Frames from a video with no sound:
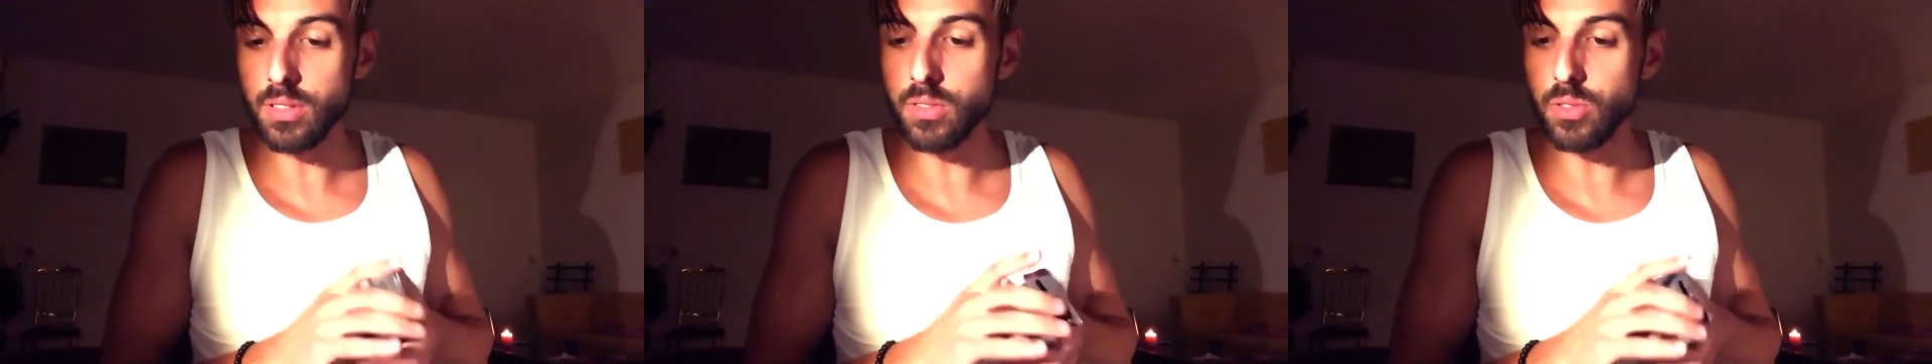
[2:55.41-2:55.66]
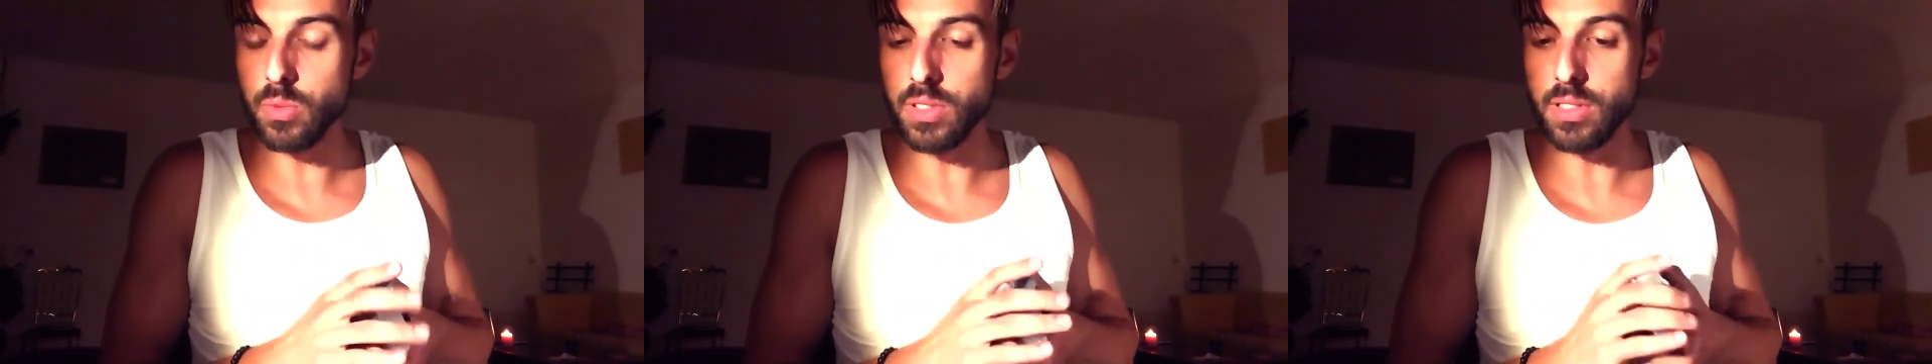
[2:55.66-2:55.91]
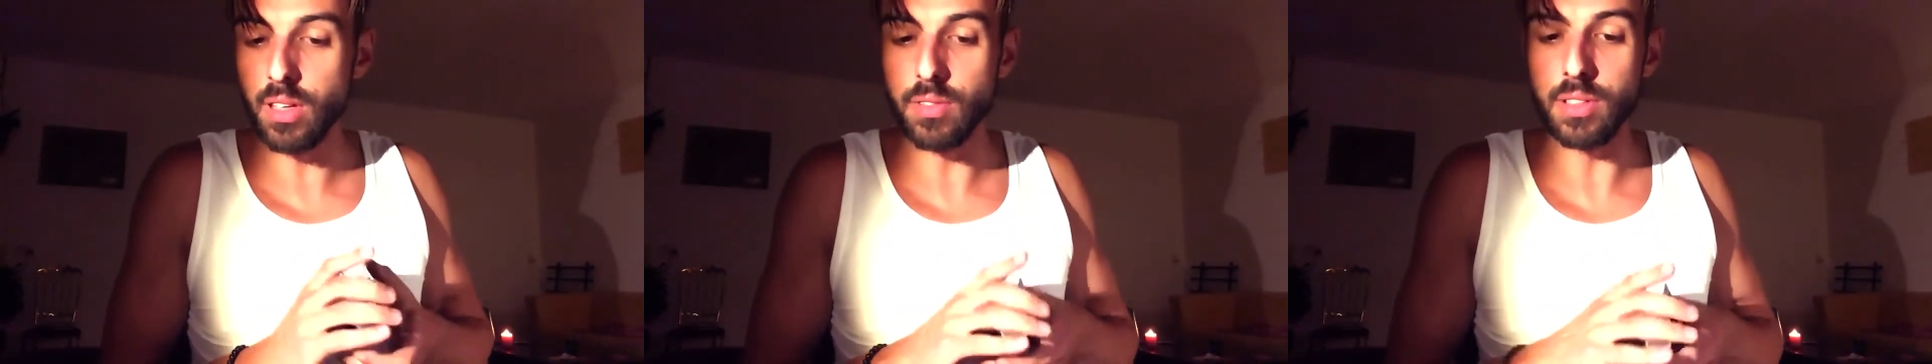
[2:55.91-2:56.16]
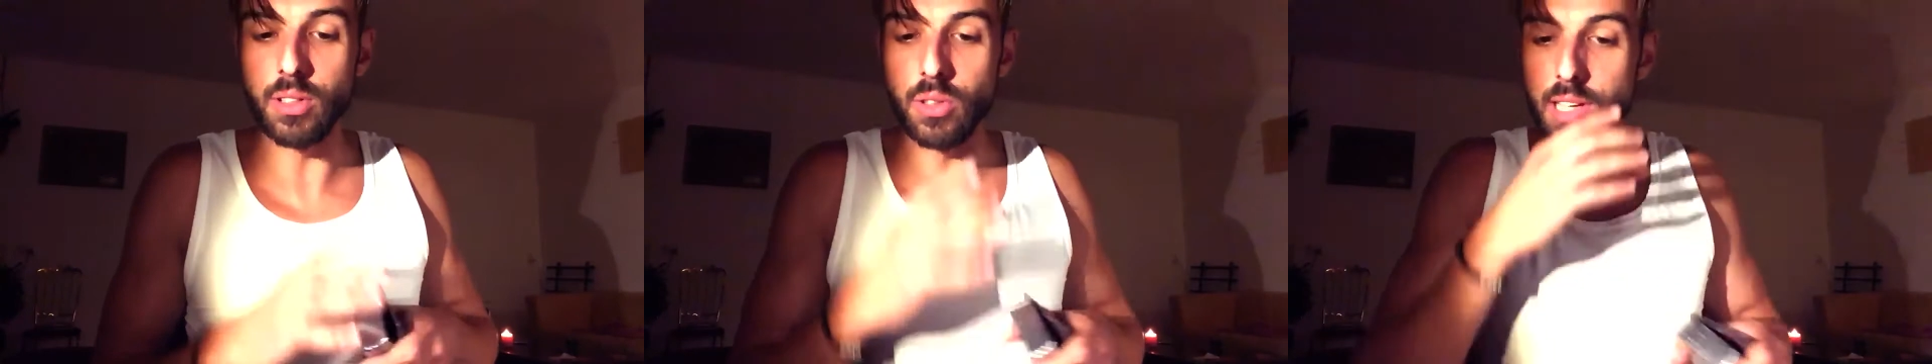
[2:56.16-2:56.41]
to resolve
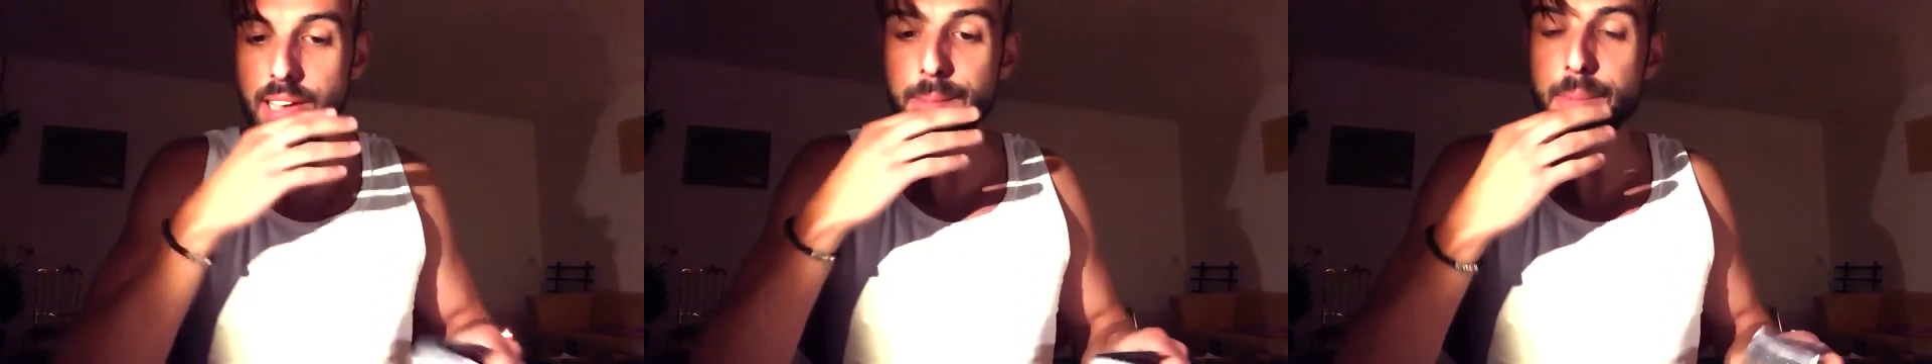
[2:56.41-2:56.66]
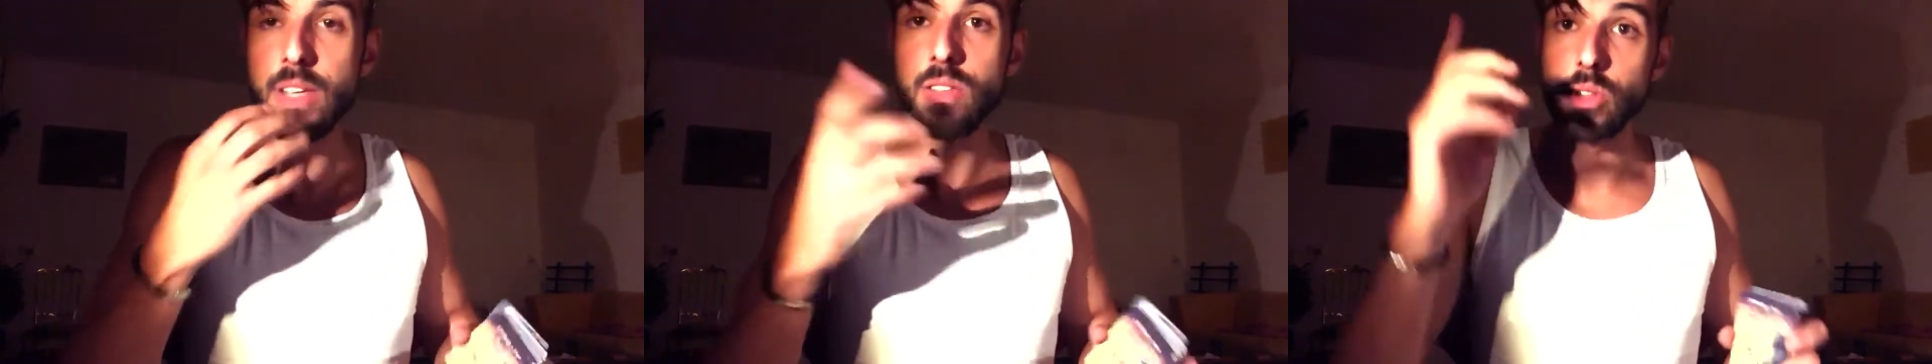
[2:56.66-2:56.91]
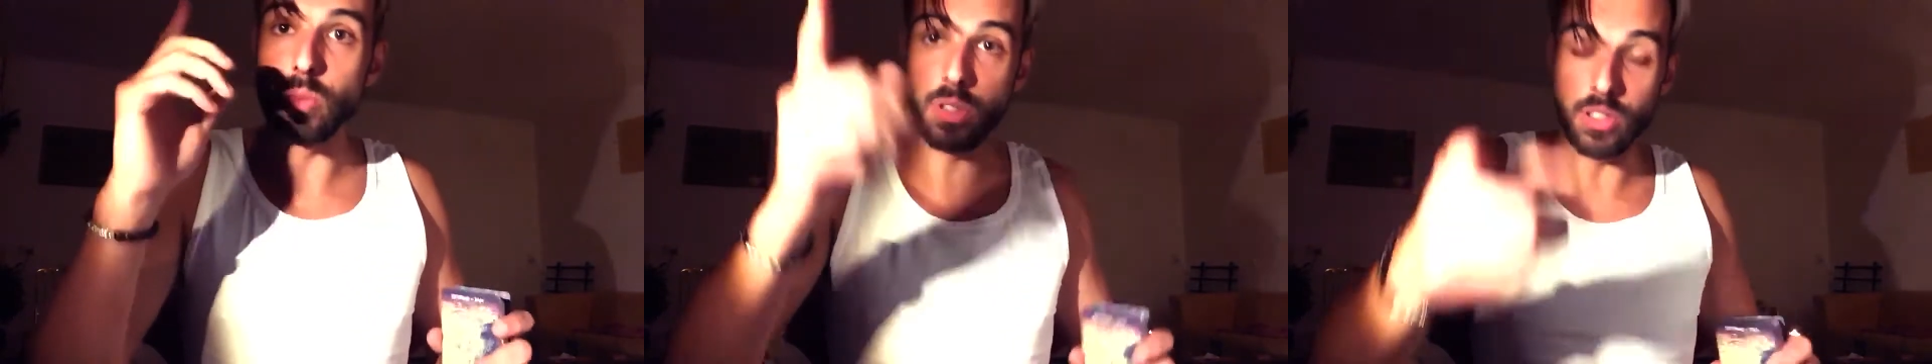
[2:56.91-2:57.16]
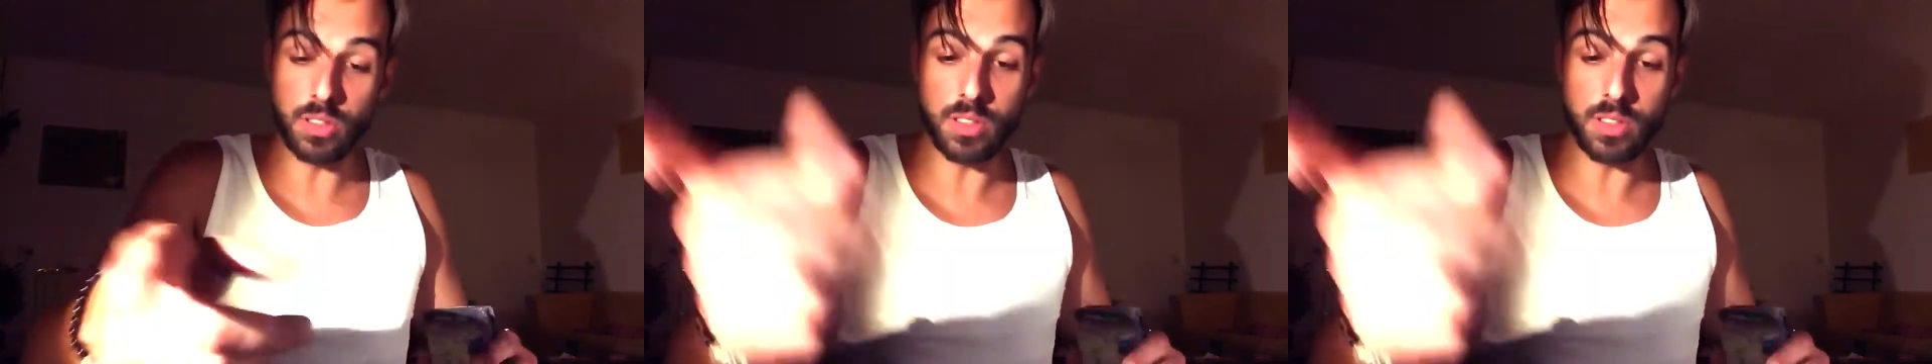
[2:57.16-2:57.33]
it. Okay, so we're gonna